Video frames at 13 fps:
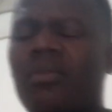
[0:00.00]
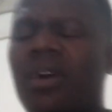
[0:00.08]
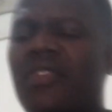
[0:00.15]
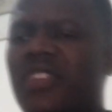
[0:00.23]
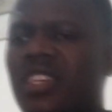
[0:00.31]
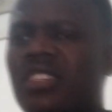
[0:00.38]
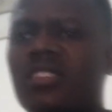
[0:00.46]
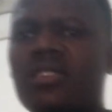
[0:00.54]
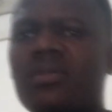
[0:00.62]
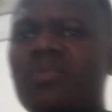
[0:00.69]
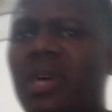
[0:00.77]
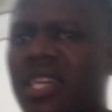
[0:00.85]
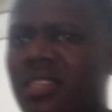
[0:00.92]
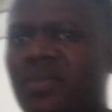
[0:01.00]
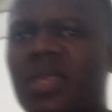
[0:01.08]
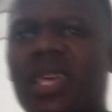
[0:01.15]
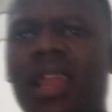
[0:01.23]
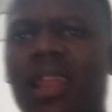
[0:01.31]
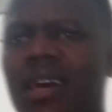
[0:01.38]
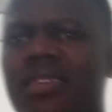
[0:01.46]
but this might be
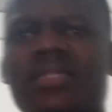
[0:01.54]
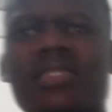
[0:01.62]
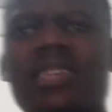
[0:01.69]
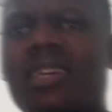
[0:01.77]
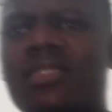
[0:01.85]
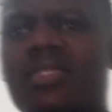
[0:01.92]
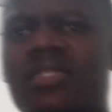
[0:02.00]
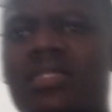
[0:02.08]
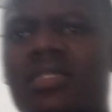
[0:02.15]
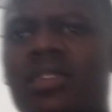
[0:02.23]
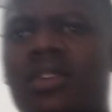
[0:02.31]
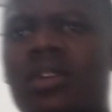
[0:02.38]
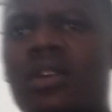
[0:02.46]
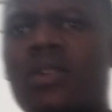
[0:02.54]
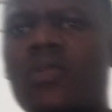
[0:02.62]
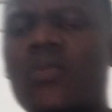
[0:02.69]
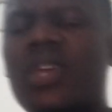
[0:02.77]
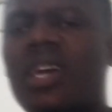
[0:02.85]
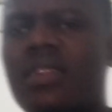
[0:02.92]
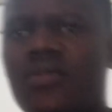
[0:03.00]
their last chance.
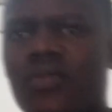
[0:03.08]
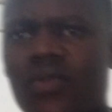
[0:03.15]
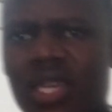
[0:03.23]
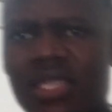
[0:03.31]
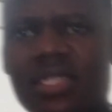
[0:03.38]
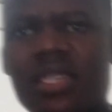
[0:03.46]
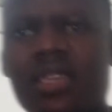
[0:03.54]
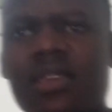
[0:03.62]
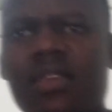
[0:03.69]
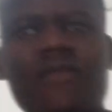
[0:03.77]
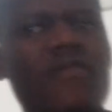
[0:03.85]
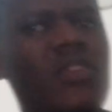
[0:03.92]
We are waiting